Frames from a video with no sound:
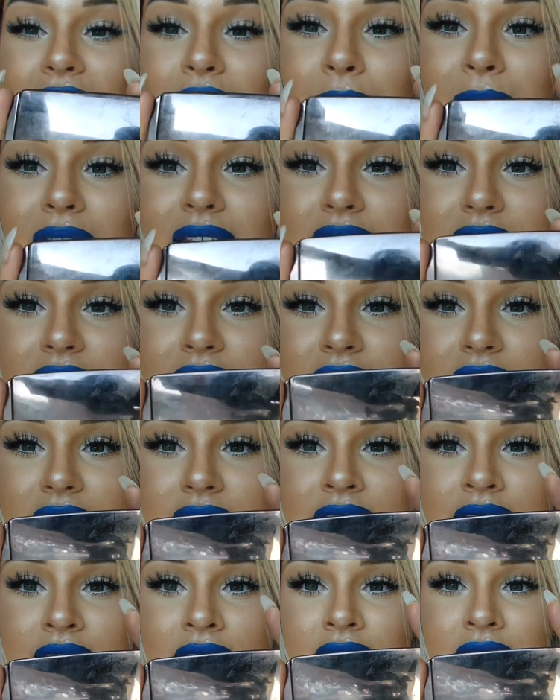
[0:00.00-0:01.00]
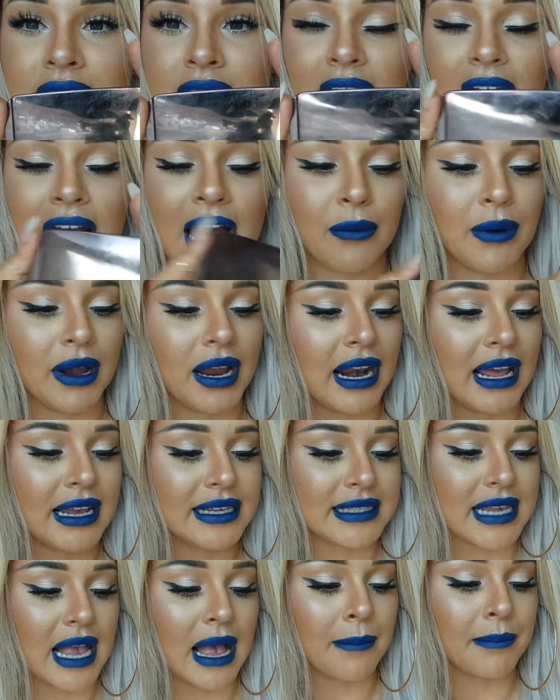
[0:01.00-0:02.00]
um, is this this is the
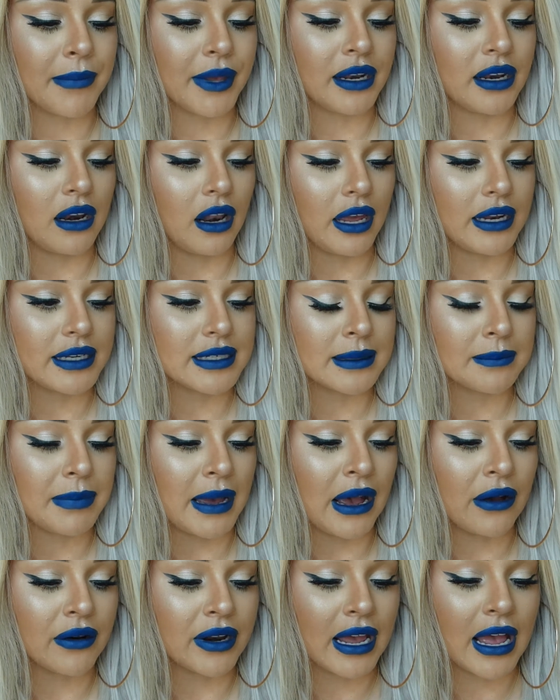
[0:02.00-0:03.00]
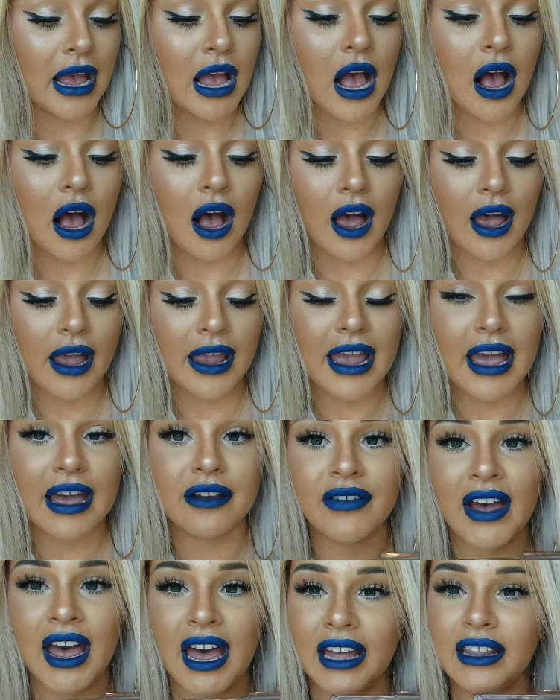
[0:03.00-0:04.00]
hourglass ambient lighting powder I
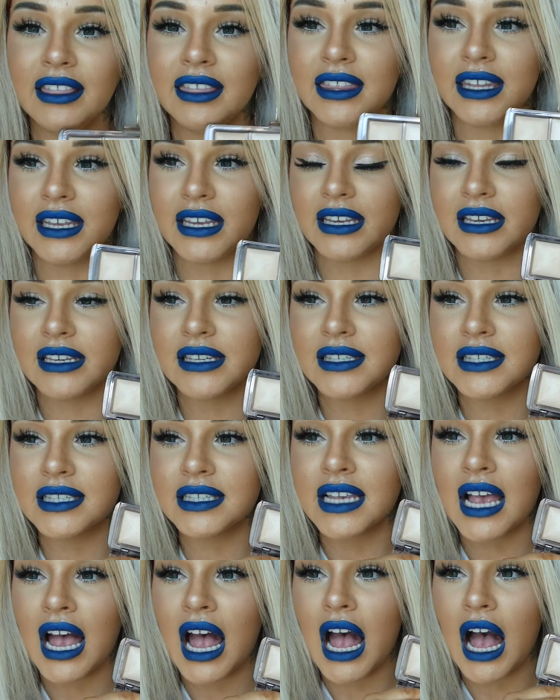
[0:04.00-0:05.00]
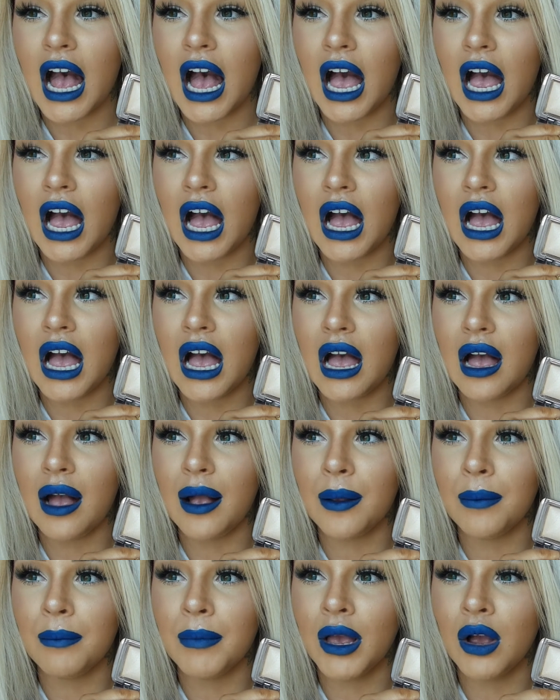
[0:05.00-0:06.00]
have had this
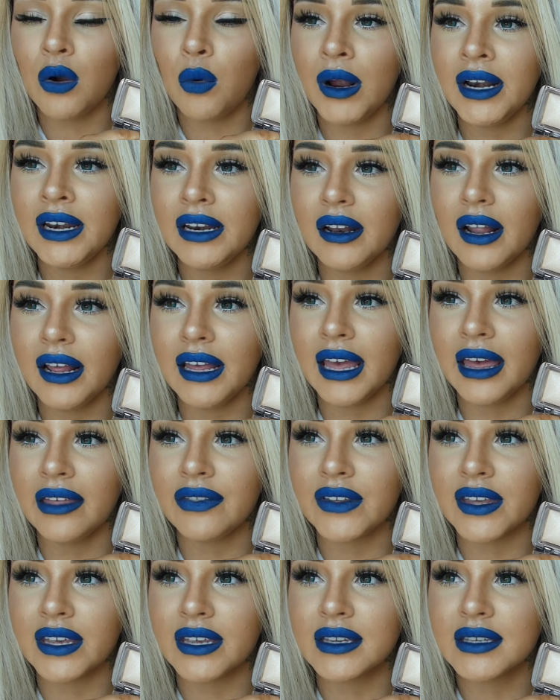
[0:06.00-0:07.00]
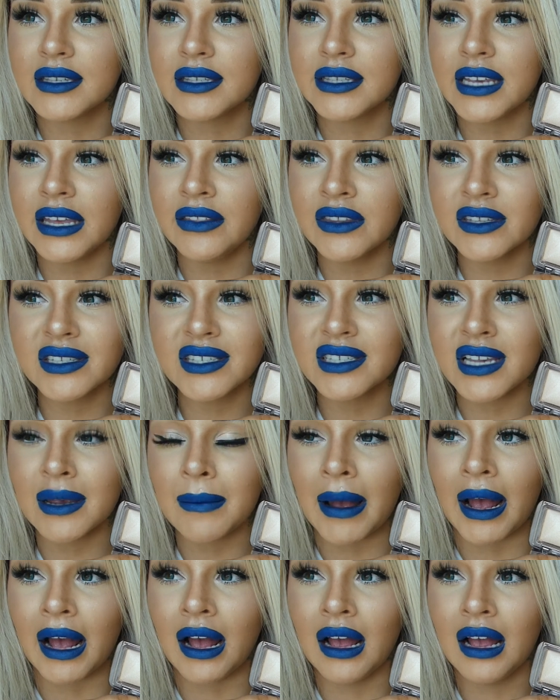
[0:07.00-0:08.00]
um, when did I get this in the
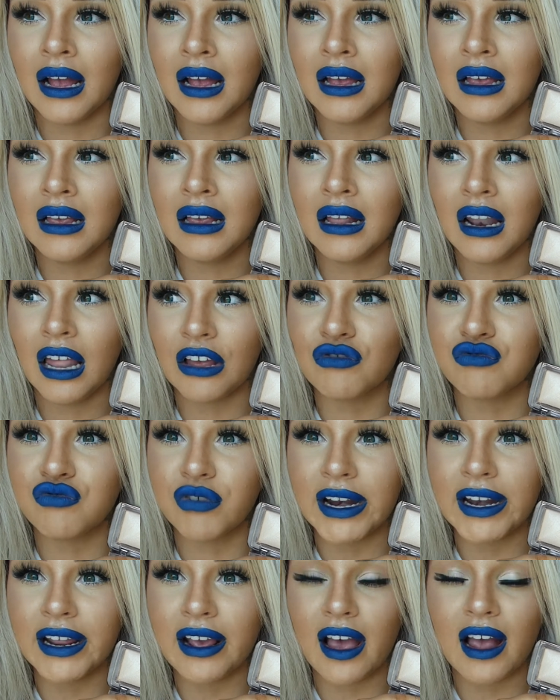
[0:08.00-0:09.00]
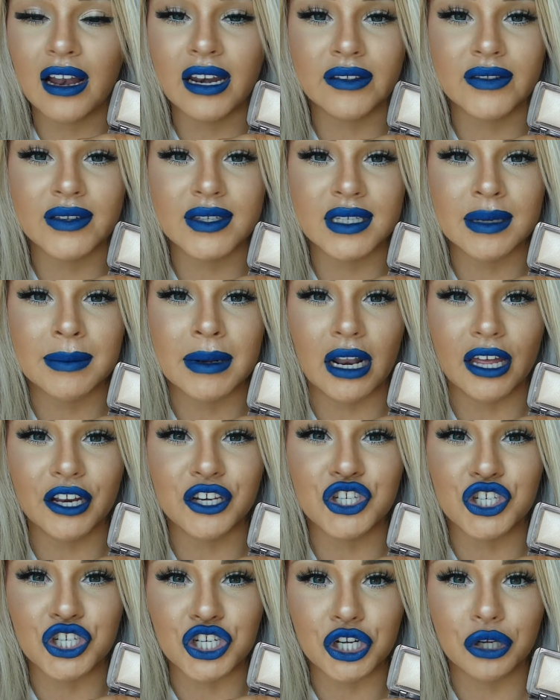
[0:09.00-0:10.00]
summer like really early in the summer,
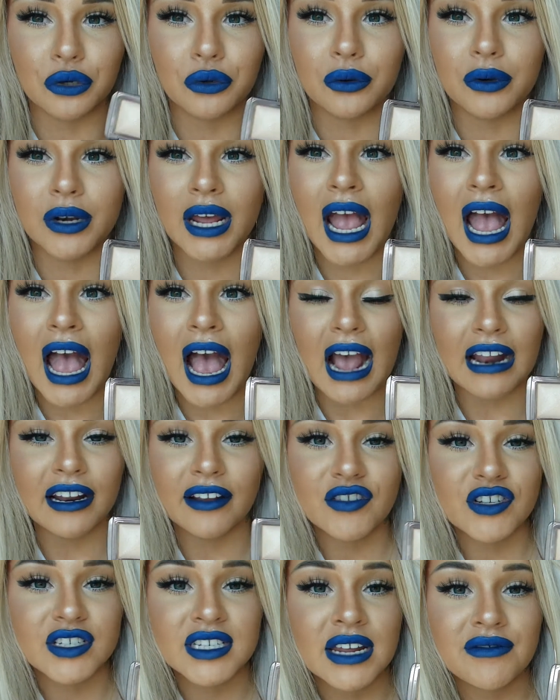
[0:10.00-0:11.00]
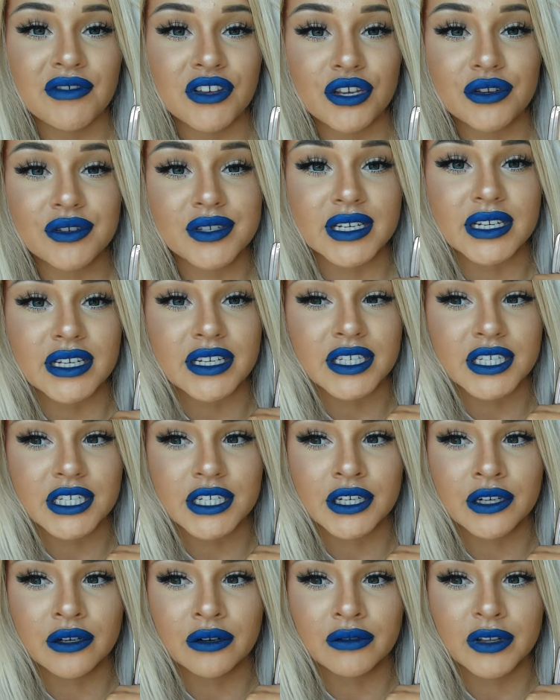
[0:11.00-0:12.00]
like June, and I've just never used it
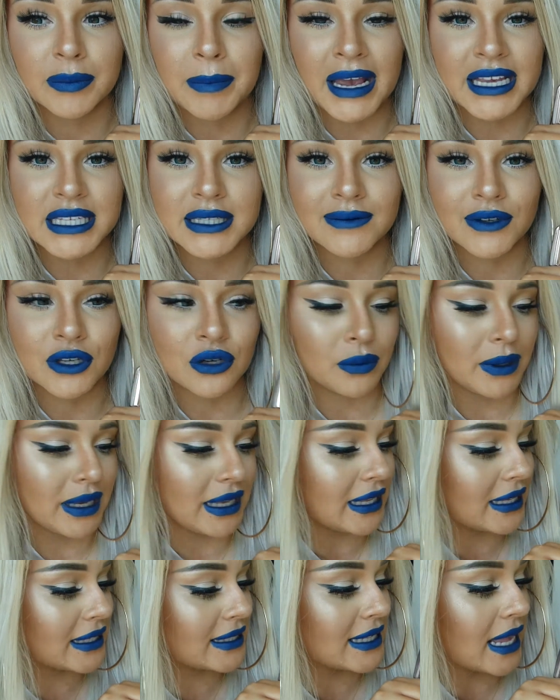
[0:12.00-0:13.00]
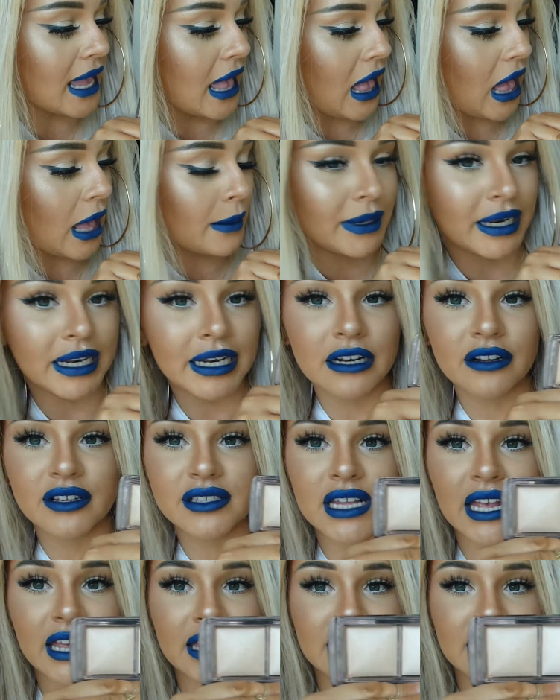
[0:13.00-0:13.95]
until the past few weeks. Um, and it looks